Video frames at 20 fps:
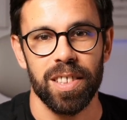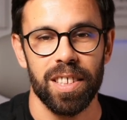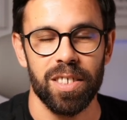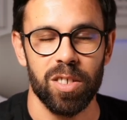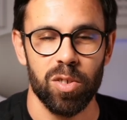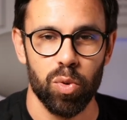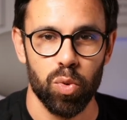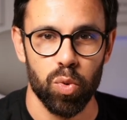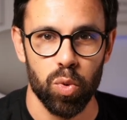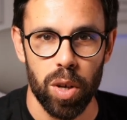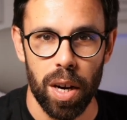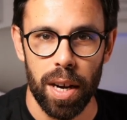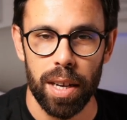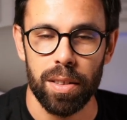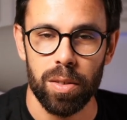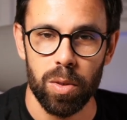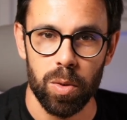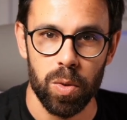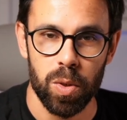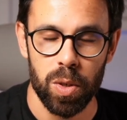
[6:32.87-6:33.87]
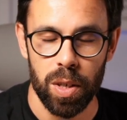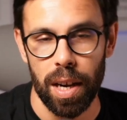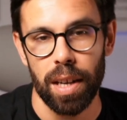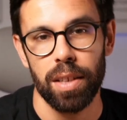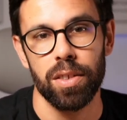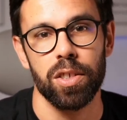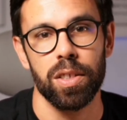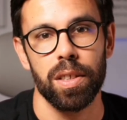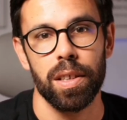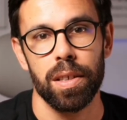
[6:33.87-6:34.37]
Let's try to
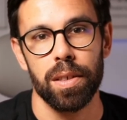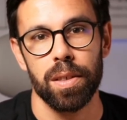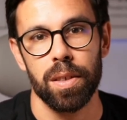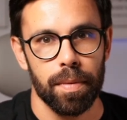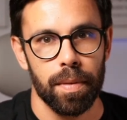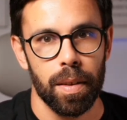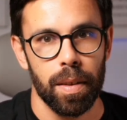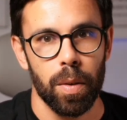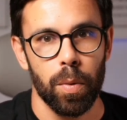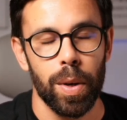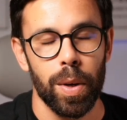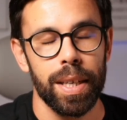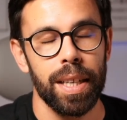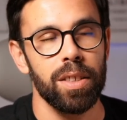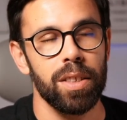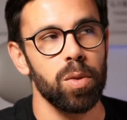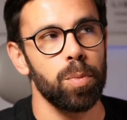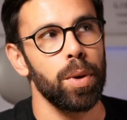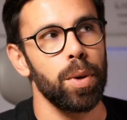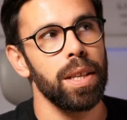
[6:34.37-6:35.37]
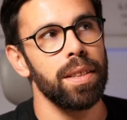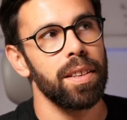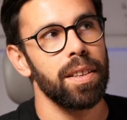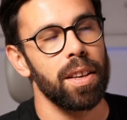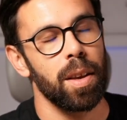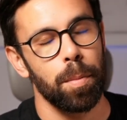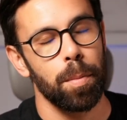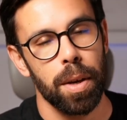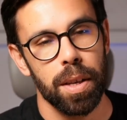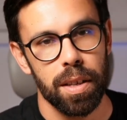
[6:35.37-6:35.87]
change this. We need to bring the
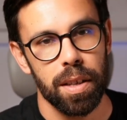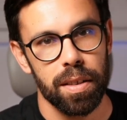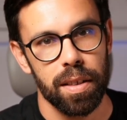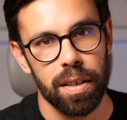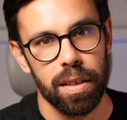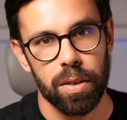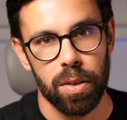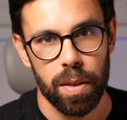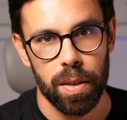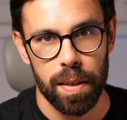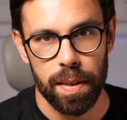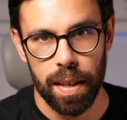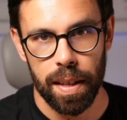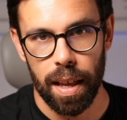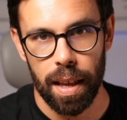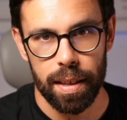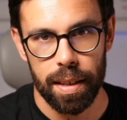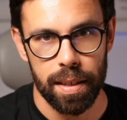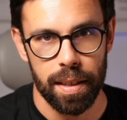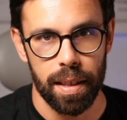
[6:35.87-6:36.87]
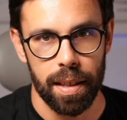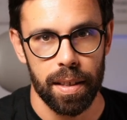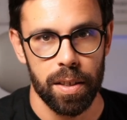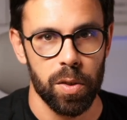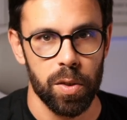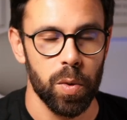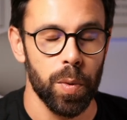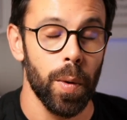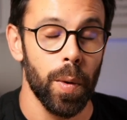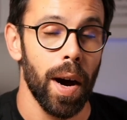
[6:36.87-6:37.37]
community to discuss this,
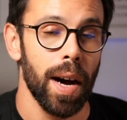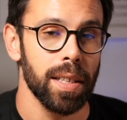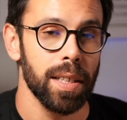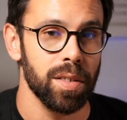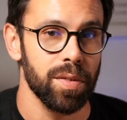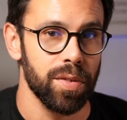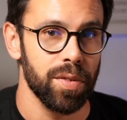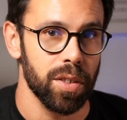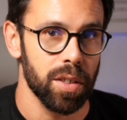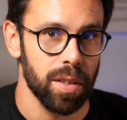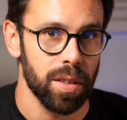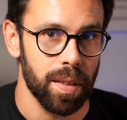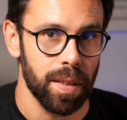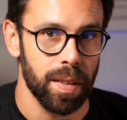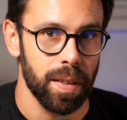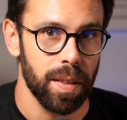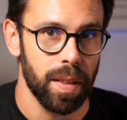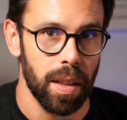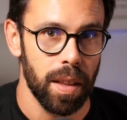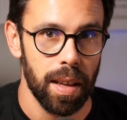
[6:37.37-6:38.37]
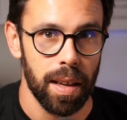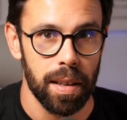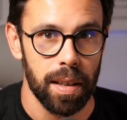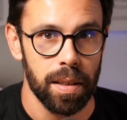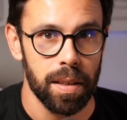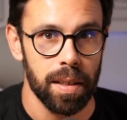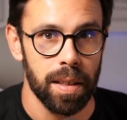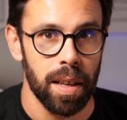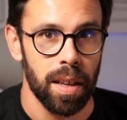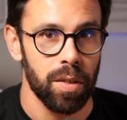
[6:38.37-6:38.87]
to ask for
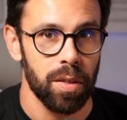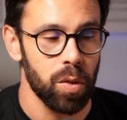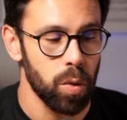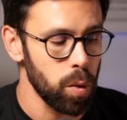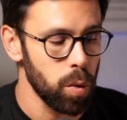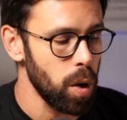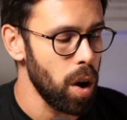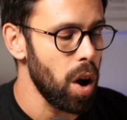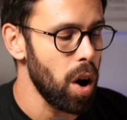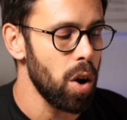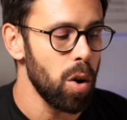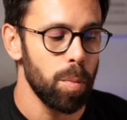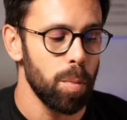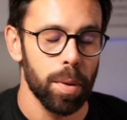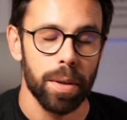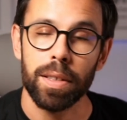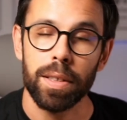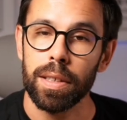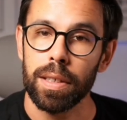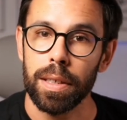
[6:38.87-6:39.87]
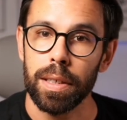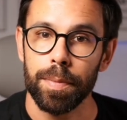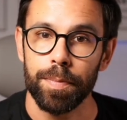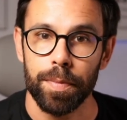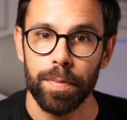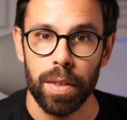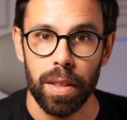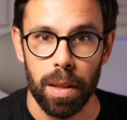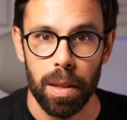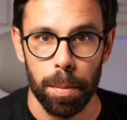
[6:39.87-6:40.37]
this, to open
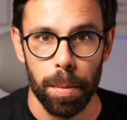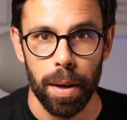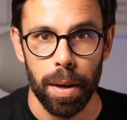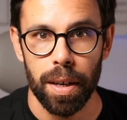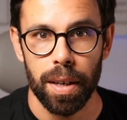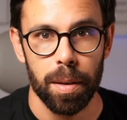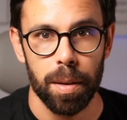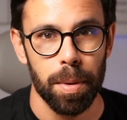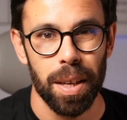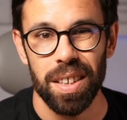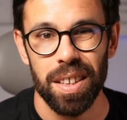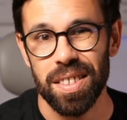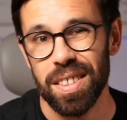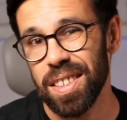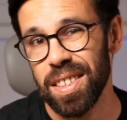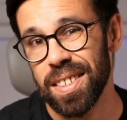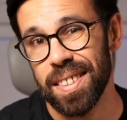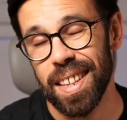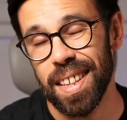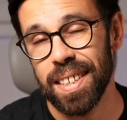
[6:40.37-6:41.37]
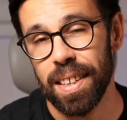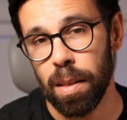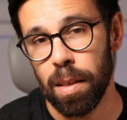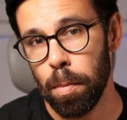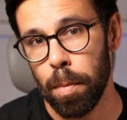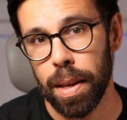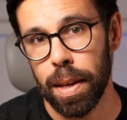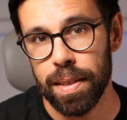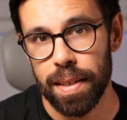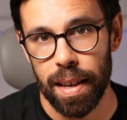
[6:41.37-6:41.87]
the debugger, because this doesn't
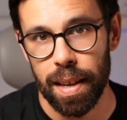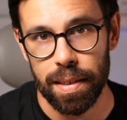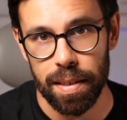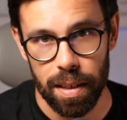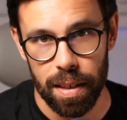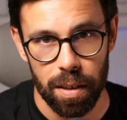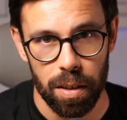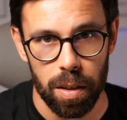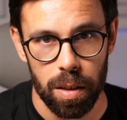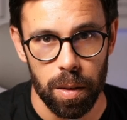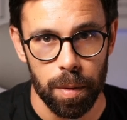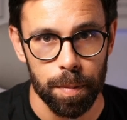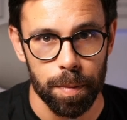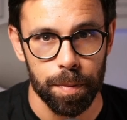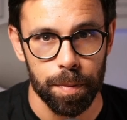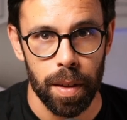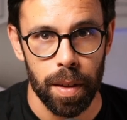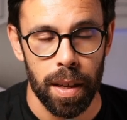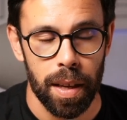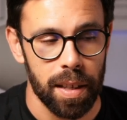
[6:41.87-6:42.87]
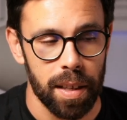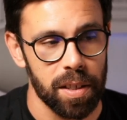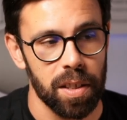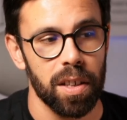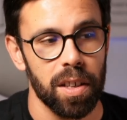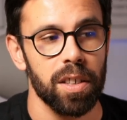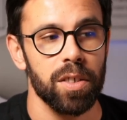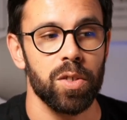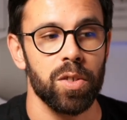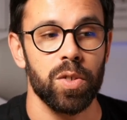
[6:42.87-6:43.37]
make sense at all. It's
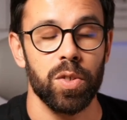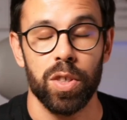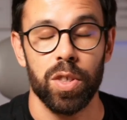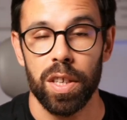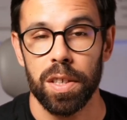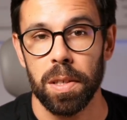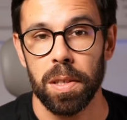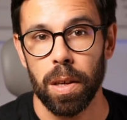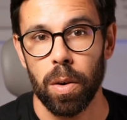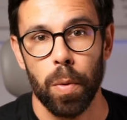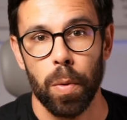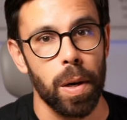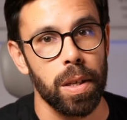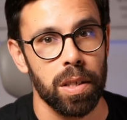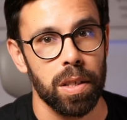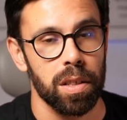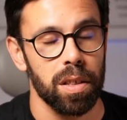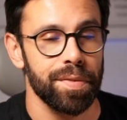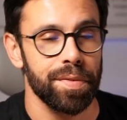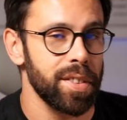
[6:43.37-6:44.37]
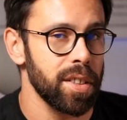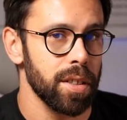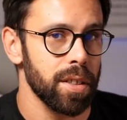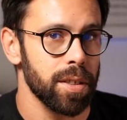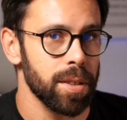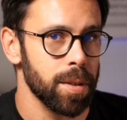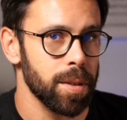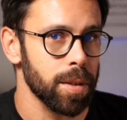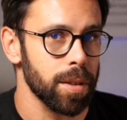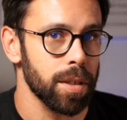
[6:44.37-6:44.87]
not just a question of
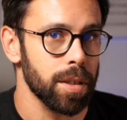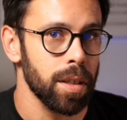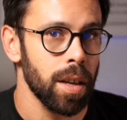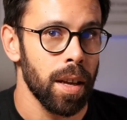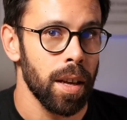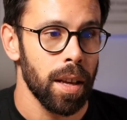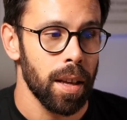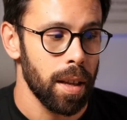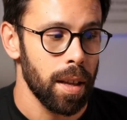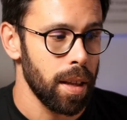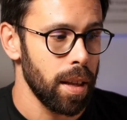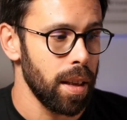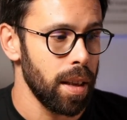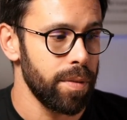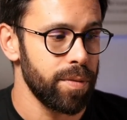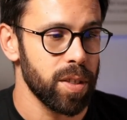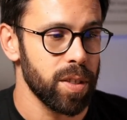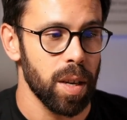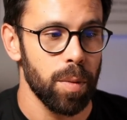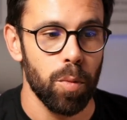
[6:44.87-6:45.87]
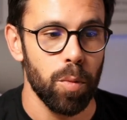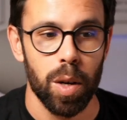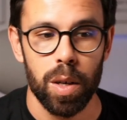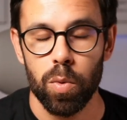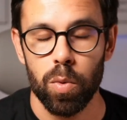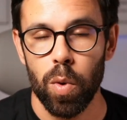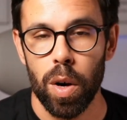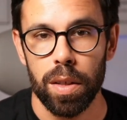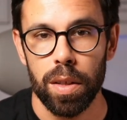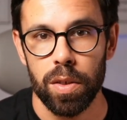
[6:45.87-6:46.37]
Cursor. If
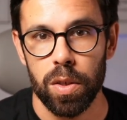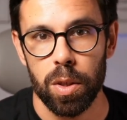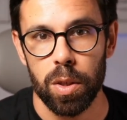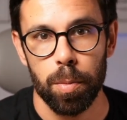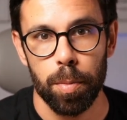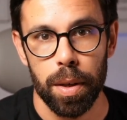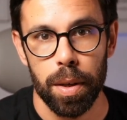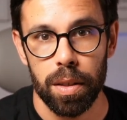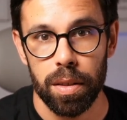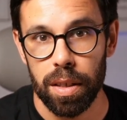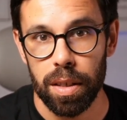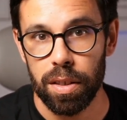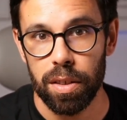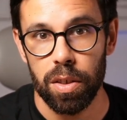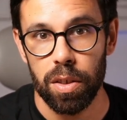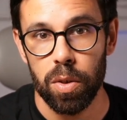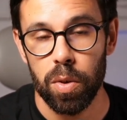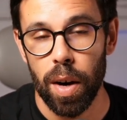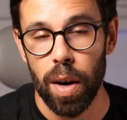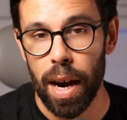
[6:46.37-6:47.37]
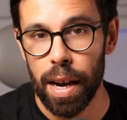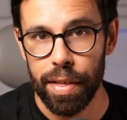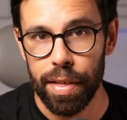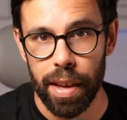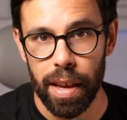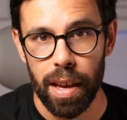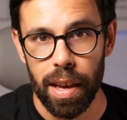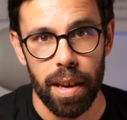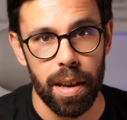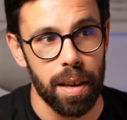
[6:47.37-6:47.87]
someone wants to build a new
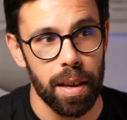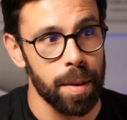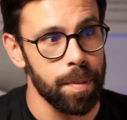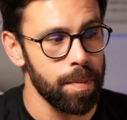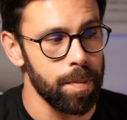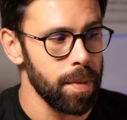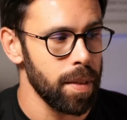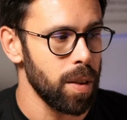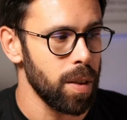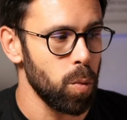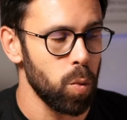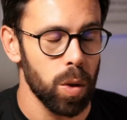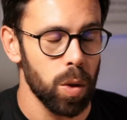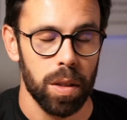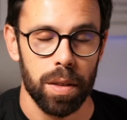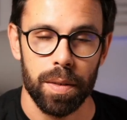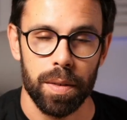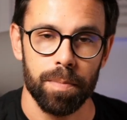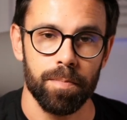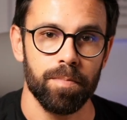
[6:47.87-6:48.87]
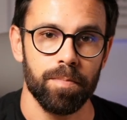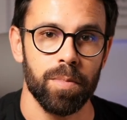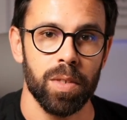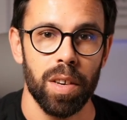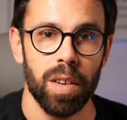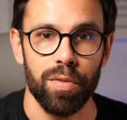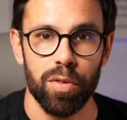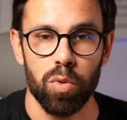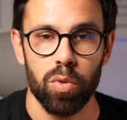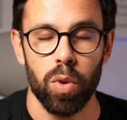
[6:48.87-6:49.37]
IDE, we'll
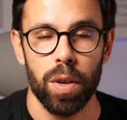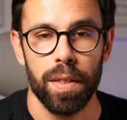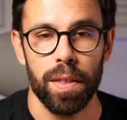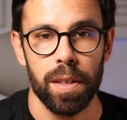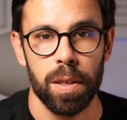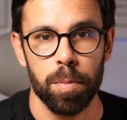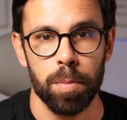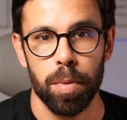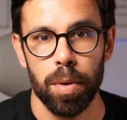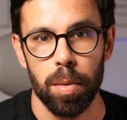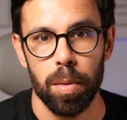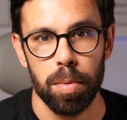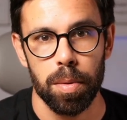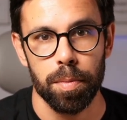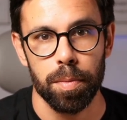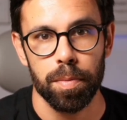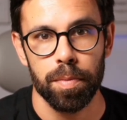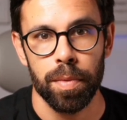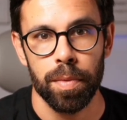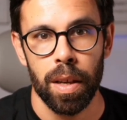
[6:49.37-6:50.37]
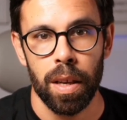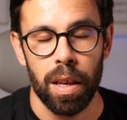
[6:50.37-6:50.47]
suffer with this problem.